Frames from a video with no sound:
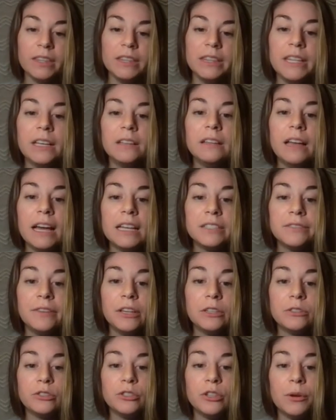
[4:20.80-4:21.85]
The class
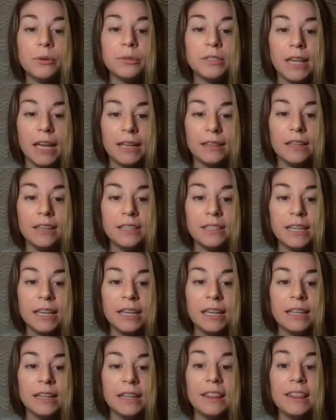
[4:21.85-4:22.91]
fell so silent
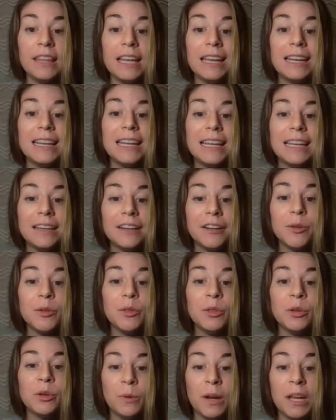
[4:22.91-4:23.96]
that they could hear
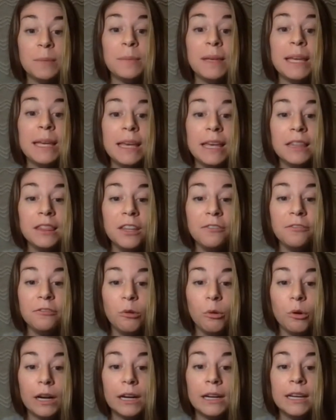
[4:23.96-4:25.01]
the grape hit the
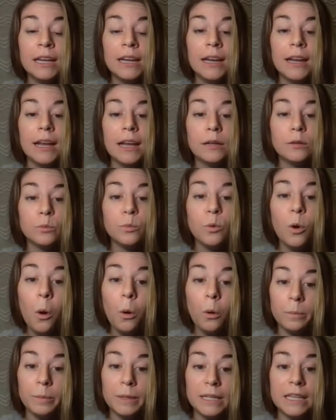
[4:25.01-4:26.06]
floor and
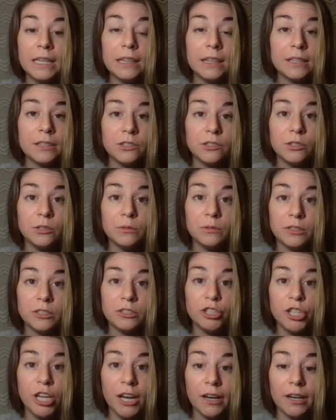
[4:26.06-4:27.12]
roll beneath a student's
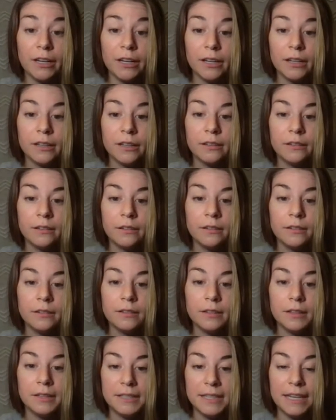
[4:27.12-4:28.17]
chair.
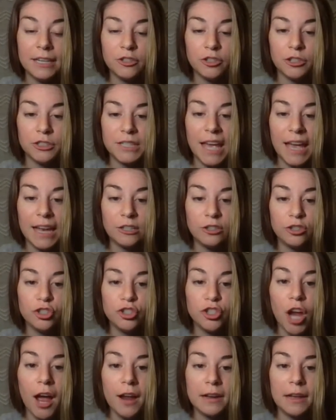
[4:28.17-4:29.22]
The teacher's head
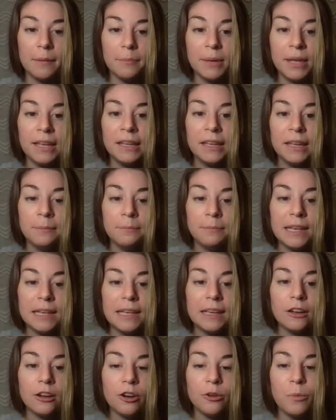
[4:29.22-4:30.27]
shot up,
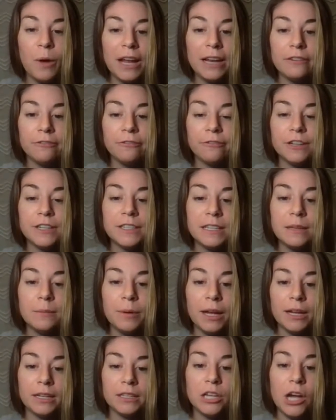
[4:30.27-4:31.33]
making her white frizzy
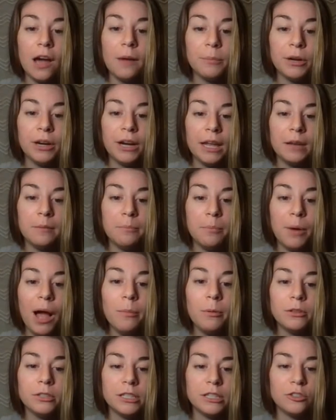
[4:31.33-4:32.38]
bun atop her head
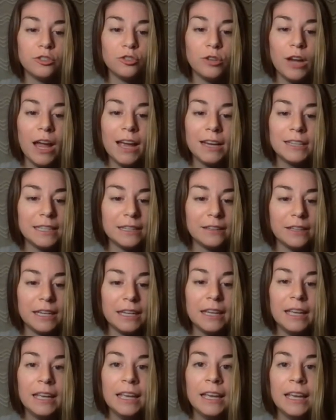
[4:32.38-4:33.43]
bobble
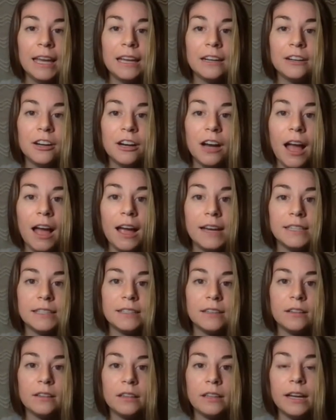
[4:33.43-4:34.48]
distractingly, and her eyes
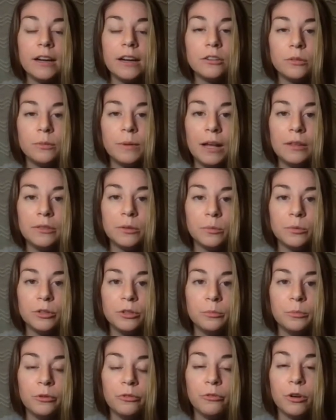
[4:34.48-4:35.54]
glared around the
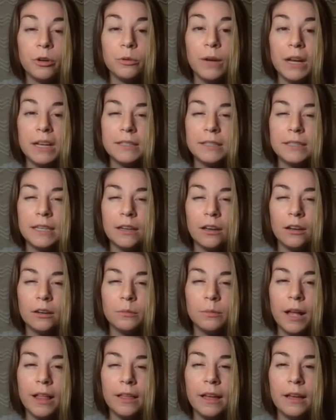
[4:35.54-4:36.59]
room before resting on
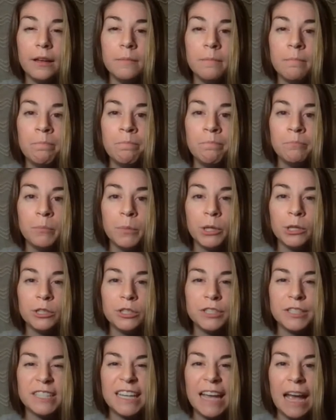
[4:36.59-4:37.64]
Aurella. Her
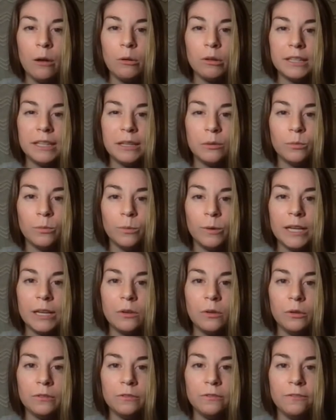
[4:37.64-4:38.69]
scowling,
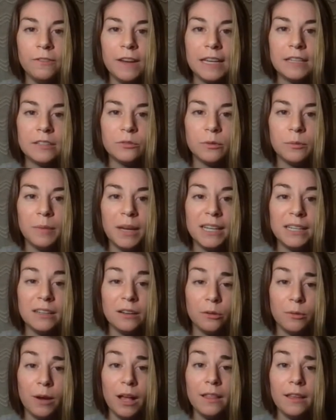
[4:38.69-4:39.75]
wrinkled face reminded
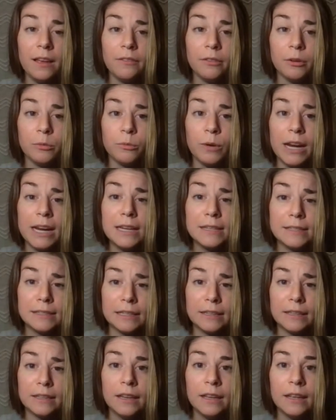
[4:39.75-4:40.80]
Aurella of a
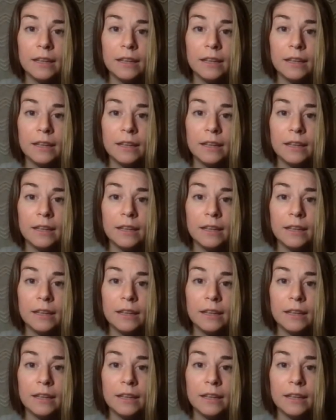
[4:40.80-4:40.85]
raisin.